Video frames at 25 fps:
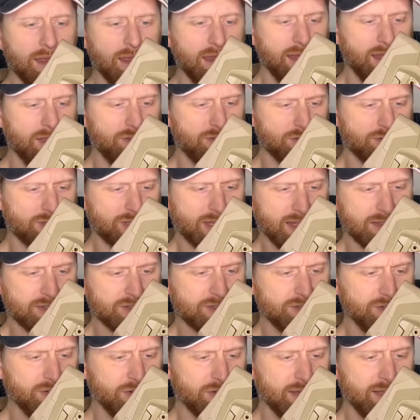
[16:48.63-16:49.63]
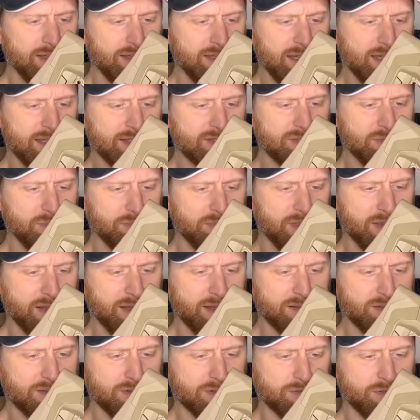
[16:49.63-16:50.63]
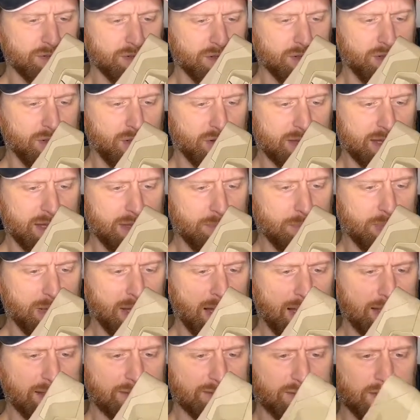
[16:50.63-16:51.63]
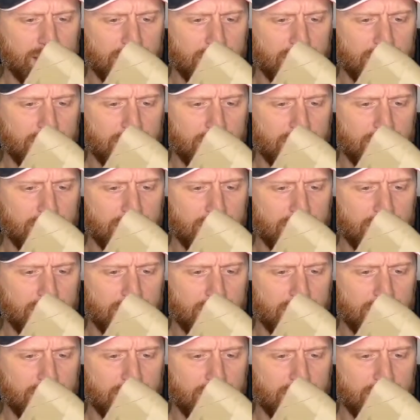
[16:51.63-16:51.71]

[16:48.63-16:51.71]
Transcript: It just gets stuck. It needs something to sort of lock it in place.